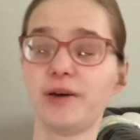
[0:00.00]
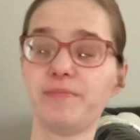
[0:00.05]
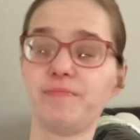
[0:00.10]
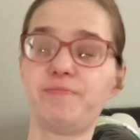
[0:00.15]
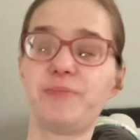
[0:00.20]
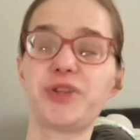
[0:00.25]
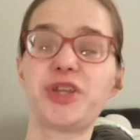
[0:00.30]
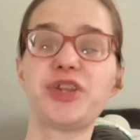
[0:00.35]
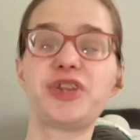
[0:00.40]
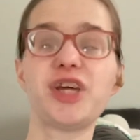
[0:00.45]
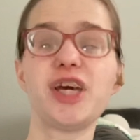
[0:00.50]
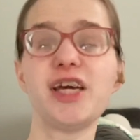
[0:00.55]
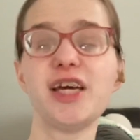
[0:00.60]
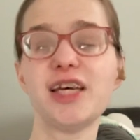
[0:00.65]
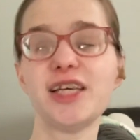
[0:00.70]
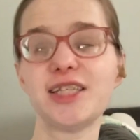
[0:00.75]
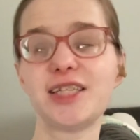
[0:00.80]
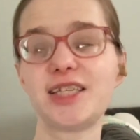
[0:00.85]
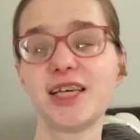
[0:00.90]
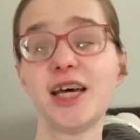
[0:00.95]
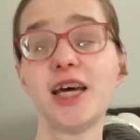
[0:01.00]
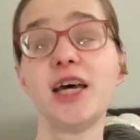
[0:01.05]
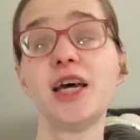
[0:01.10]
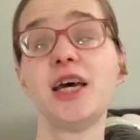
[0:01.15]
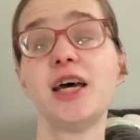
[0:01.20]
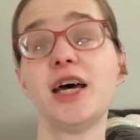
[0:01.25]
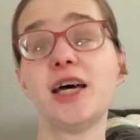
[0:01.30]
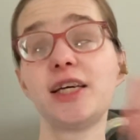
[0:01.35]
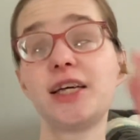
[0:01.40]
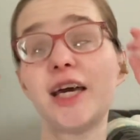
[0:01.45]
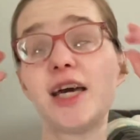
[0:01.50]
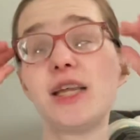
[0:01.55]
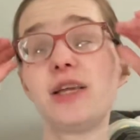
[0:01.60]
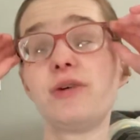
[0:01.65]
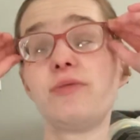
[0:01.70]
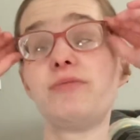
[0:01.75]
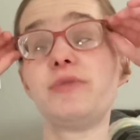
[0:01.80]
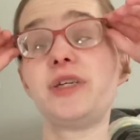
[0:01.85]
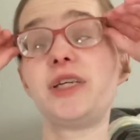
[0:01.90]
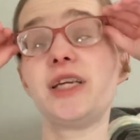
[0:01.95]
But the thing is,
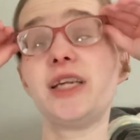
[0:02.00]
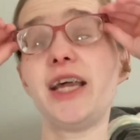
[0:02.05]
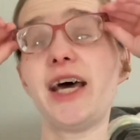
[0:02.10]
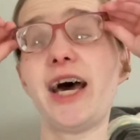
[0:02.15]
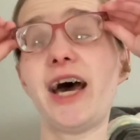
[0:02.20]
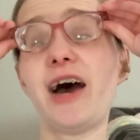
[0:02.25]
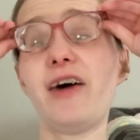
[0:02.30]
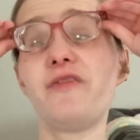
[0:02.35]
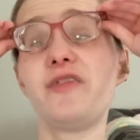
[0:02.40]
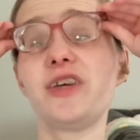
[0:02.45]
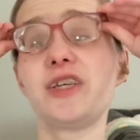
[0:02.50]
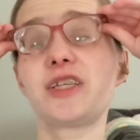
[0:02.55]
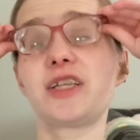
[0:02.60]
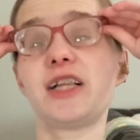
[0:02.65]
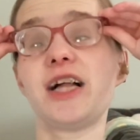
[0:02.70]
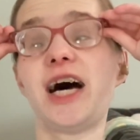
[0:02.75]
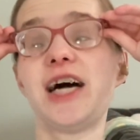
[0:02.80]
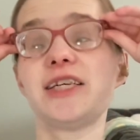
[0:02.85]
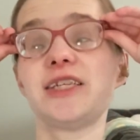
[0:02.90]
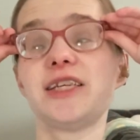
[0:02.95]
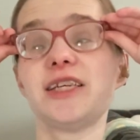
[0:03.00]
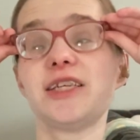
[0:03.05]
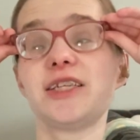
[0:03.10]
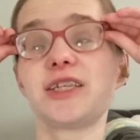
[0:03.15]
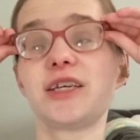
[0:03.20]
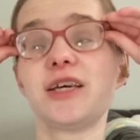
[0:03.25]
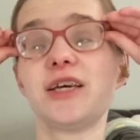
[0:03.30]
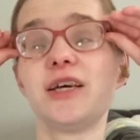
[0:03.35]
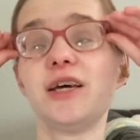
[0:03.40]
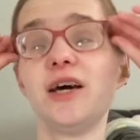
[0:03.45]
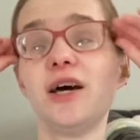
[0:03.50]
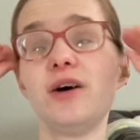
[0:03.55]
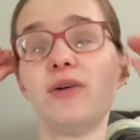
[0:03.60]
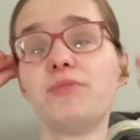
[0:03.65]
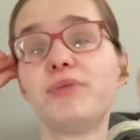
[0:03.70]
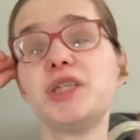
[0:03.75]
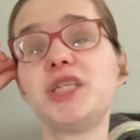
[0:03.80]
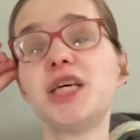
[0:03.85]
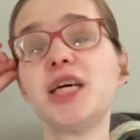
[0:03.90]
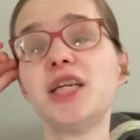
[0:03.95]
again, we didn't have these glasses.
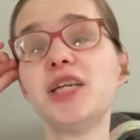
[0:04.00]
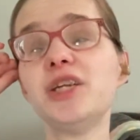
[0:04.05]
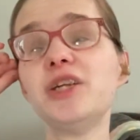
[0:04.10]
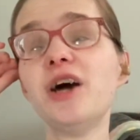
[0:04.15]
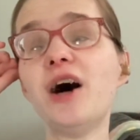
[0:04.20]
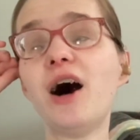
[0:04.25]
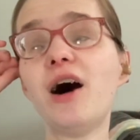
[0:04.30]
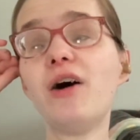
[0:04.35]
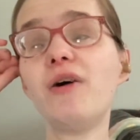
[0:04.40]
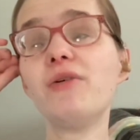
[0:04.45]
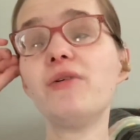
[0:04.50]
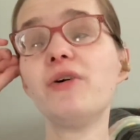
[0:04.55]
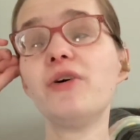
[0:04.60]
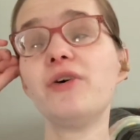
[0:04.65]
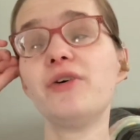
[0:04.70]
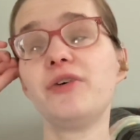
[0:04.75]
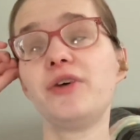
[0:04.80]
We didn't know.